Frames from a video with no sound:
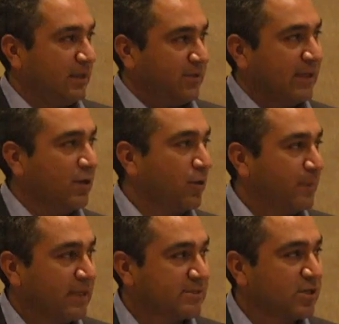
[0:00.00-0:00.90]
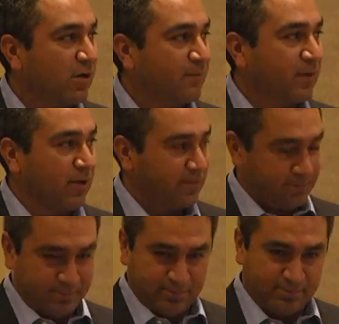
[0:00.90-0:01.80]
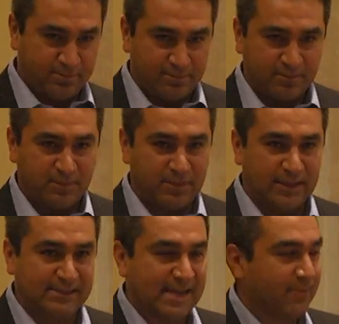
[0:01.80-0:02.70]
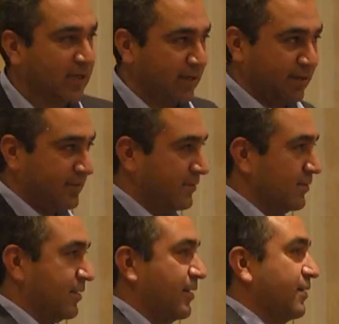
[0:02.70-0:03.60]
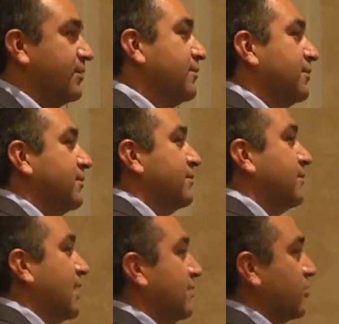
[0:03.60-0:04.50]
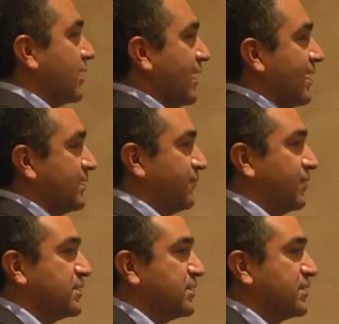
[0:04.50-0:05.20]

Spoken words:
Even ERP software, examining and looking at different